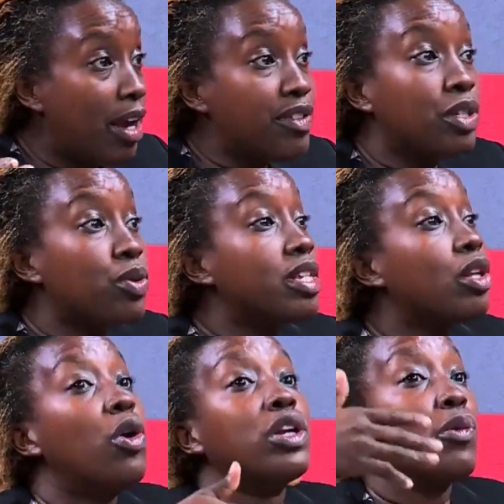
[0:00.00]
have sickle
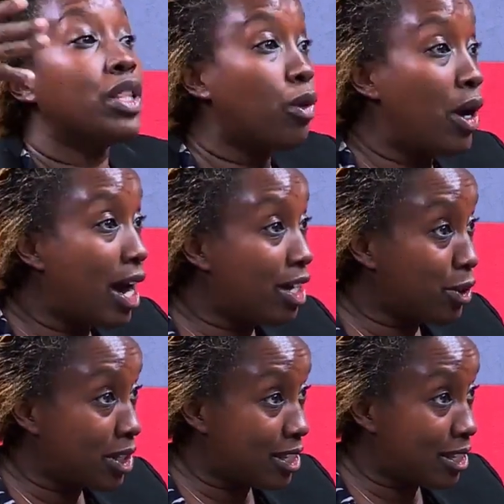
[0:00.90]
cell only when they were
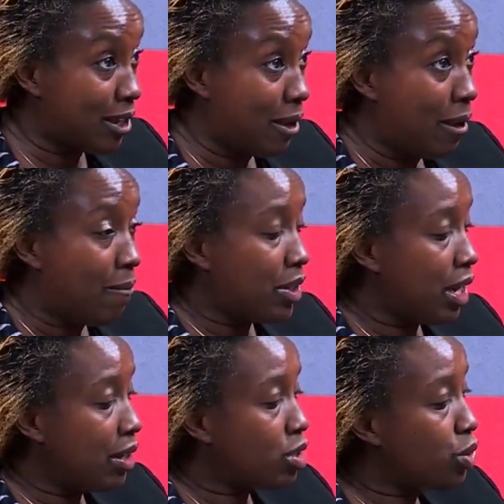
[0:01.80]
adults.
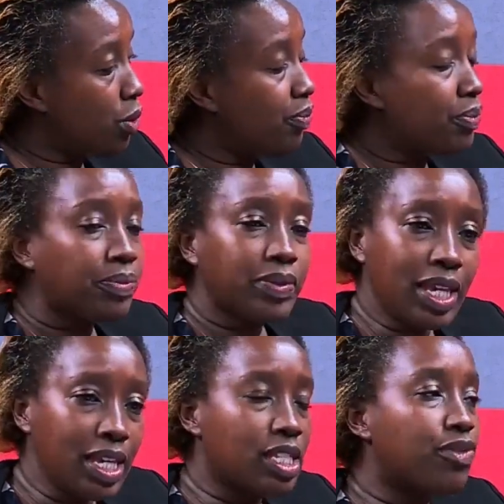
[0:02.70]
Yeah, so
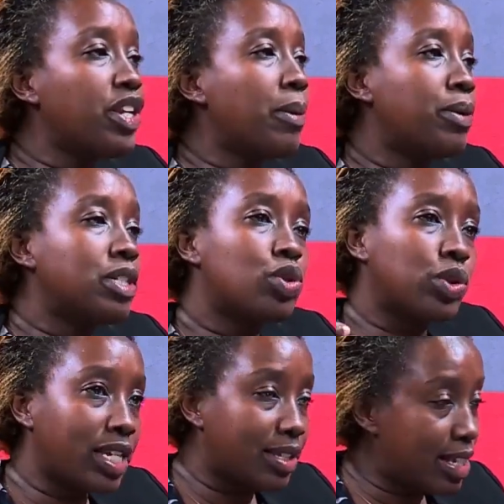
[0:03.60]
it's very important to
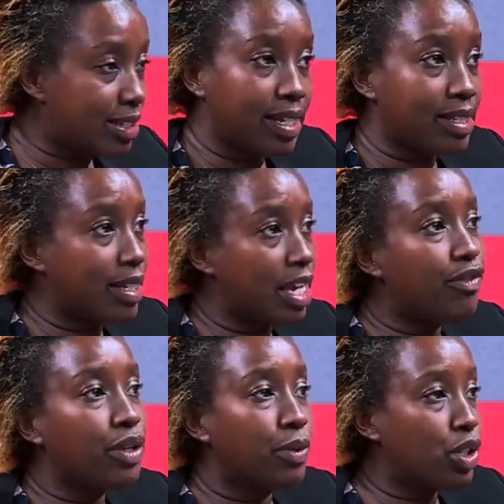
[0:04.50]
get the test.
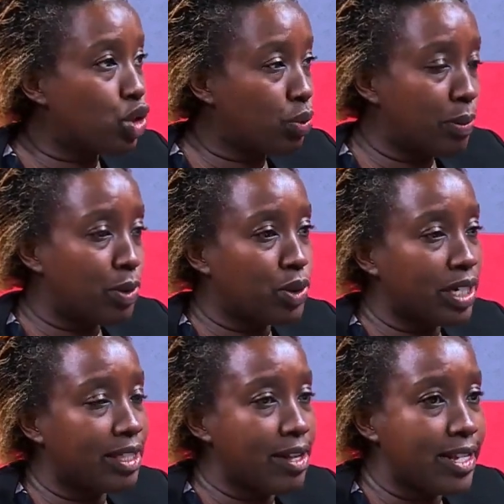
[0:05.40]
Everybody should be able to
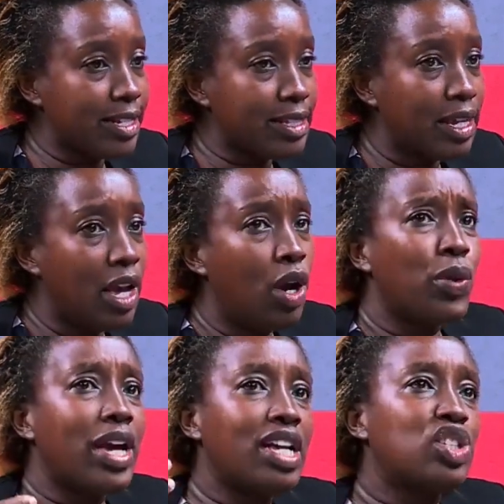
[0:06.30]
get the test.
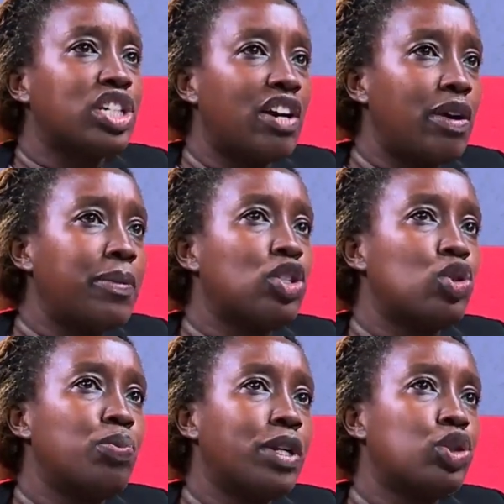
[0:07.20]
We urge government
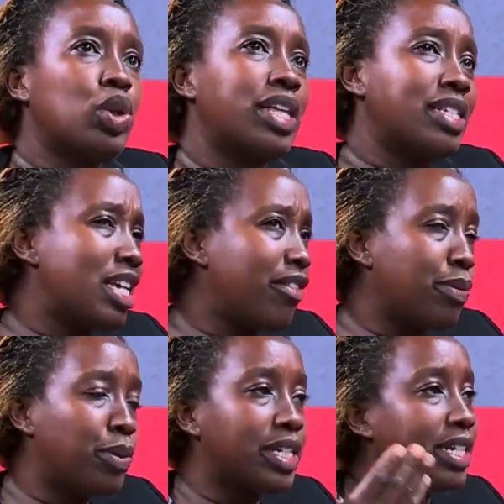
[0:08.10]
to make sure that
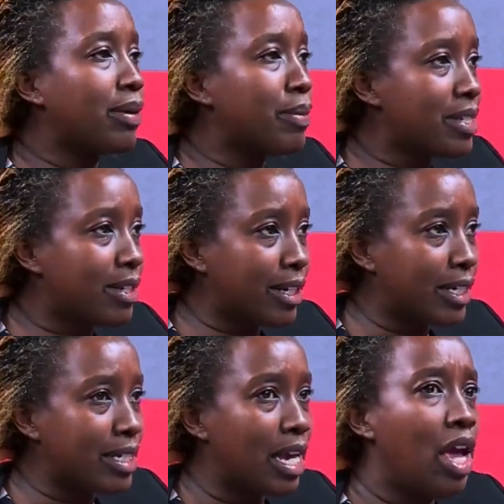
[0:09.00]
everybody can be
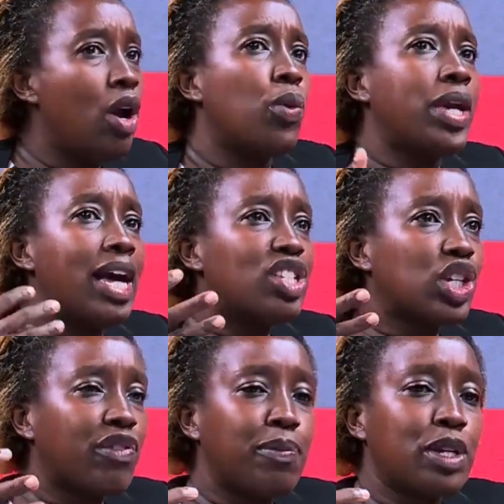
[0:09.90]
screened. We urge
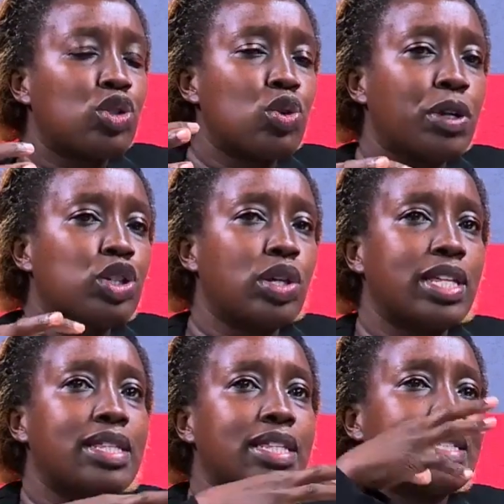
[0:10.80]
government to make sure
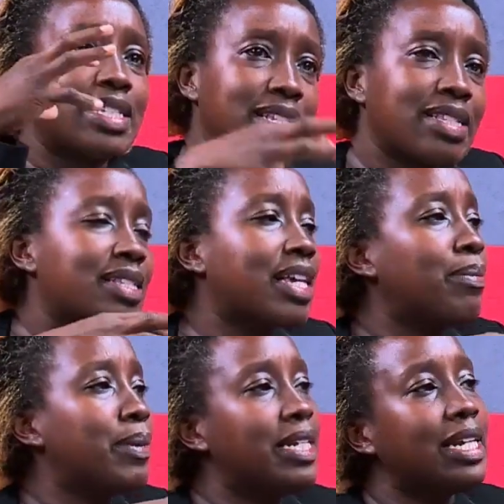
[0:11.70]
that the tests
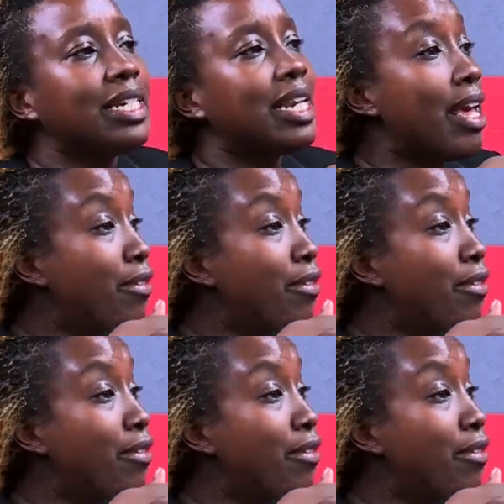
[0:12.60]
can be done in